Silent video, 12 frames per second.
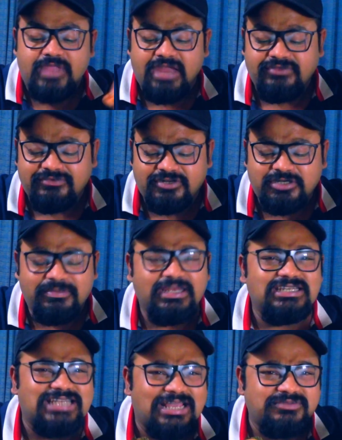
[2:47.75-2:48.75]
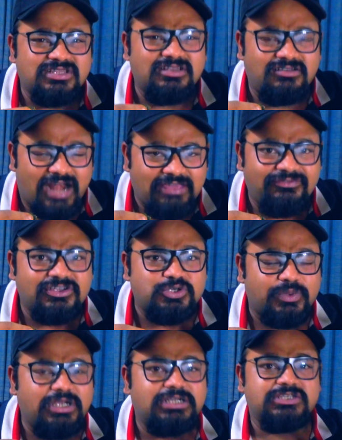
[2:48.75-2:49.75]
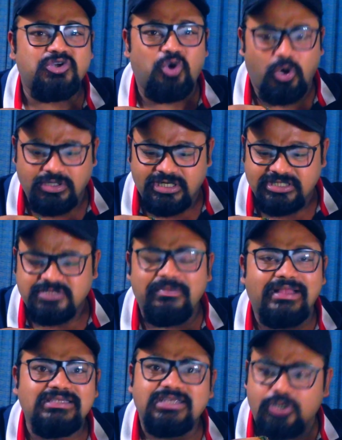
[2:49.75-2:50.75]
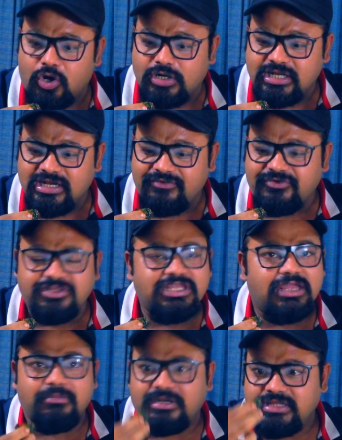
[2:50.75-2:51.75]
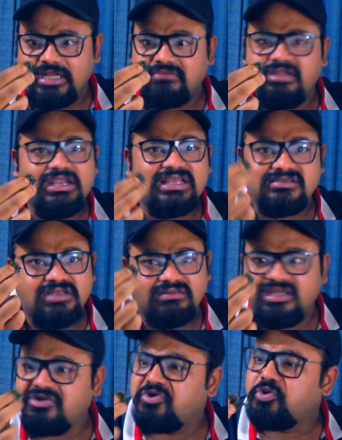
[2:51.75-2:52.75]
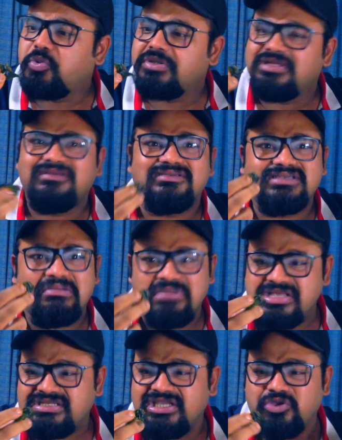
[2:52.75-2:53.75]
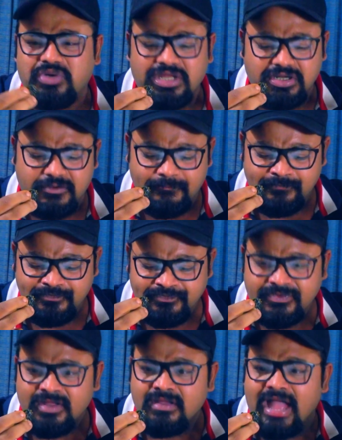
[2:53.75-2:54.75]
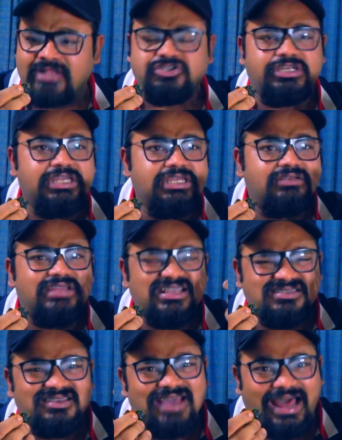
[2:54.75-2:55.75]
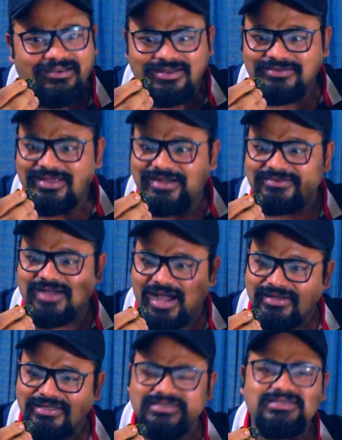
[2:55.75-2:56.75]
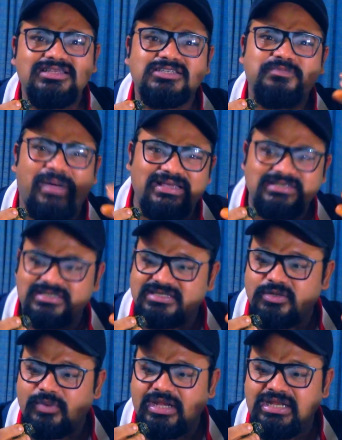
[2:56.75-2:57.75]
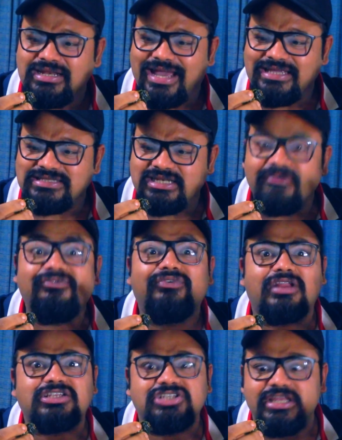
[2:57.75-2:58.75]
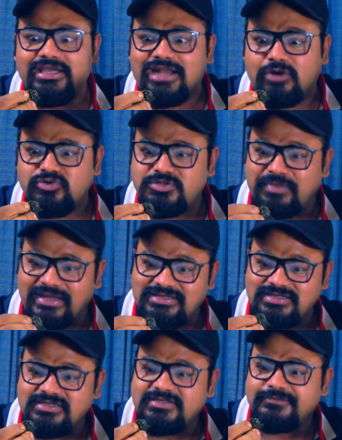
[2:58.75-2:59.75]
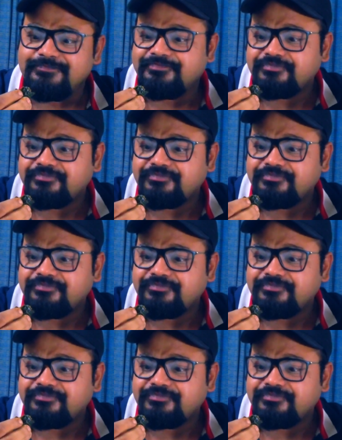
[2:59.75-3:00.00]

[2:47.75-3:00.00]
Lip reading: And we've heard many times that the dry fish, when it is cooked, it smells a lot and everything, but then it has nothing to do with it. It's amazing. You can actually taste the garlic there, the onions, the spices, the very nicely, freshly ground spices.